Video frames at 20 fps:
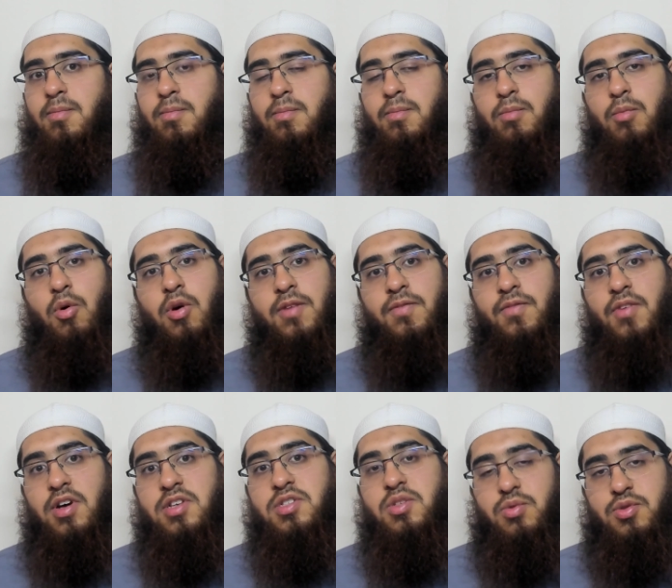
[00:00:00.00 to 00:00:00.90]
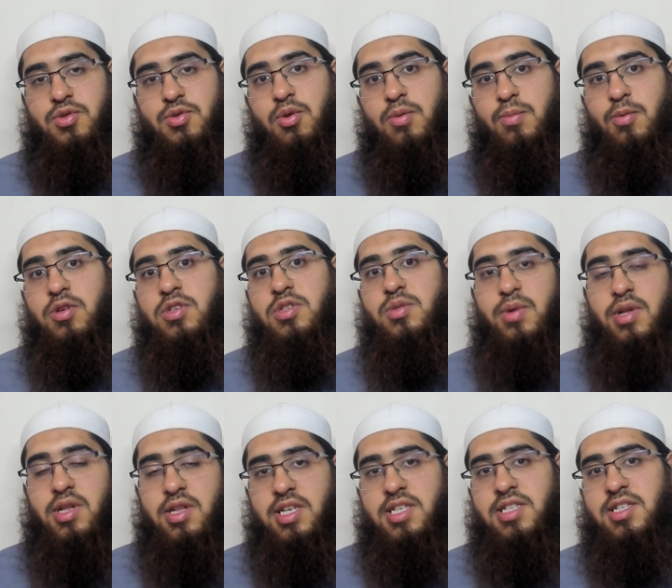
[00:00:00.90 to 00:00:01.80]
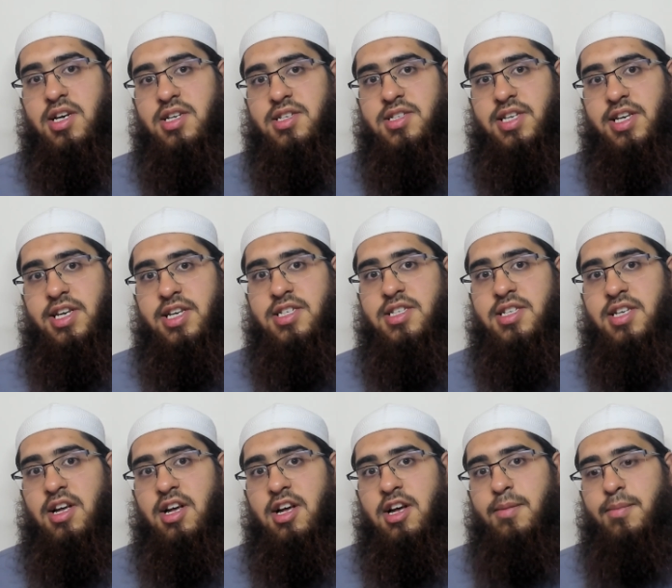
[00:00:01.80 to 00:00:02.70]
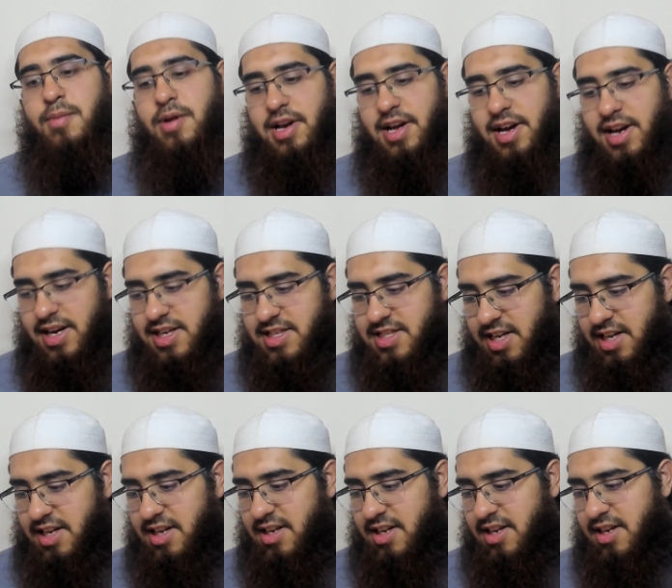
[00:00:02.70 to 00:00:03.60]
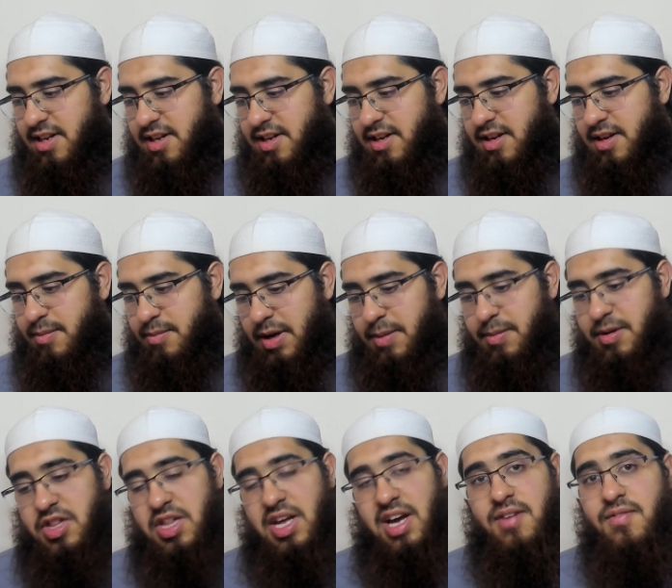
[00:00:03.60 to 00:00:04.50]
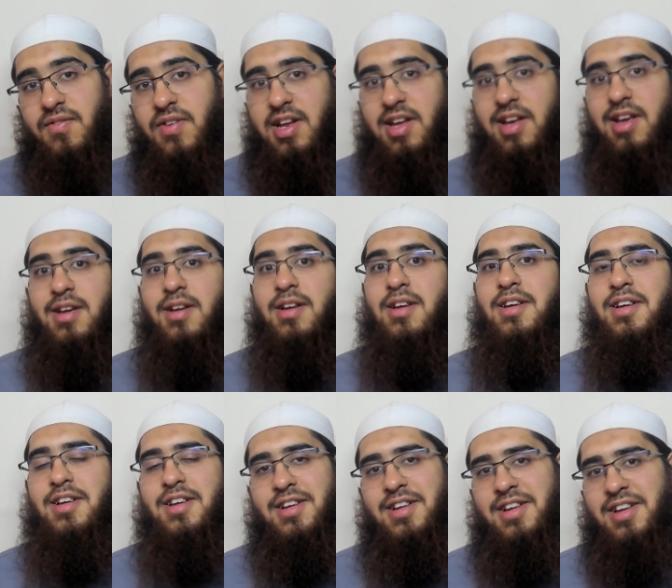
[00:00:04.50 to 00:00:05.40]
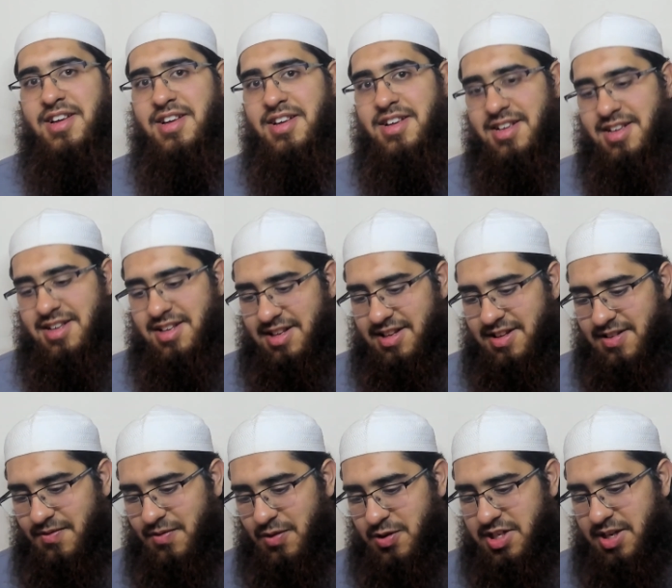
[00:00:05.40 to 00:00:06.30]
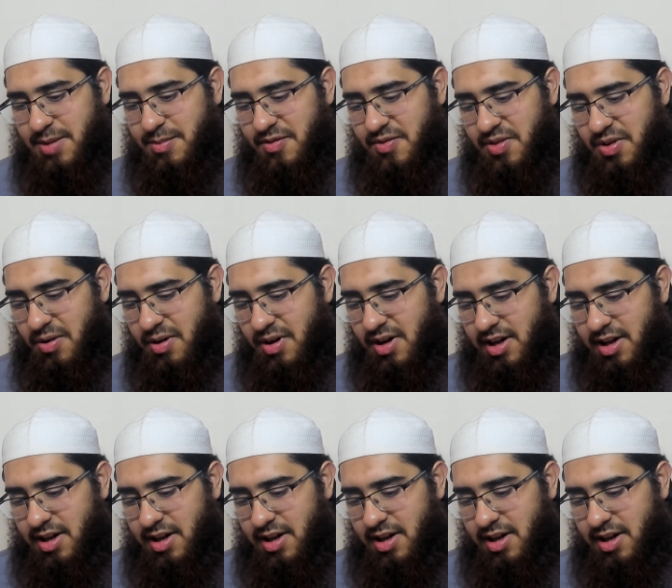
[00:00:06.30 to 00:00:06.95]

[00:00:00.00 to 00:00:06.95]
more advanced usul books will discuss these. But like I said, maybe thankfully for some of you,